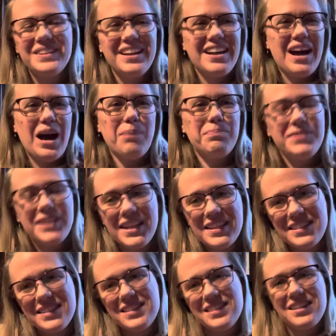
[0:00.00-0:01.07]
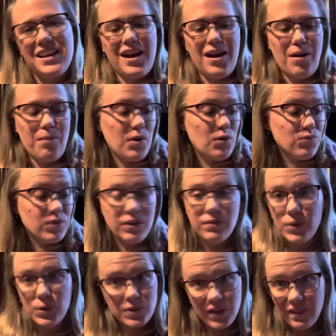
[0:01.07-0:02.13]
updates,
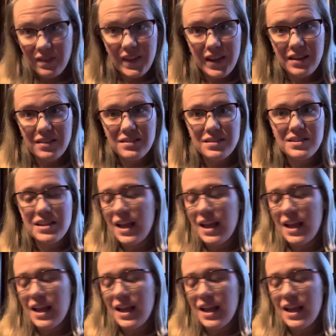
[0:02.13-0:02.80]
reviews on things,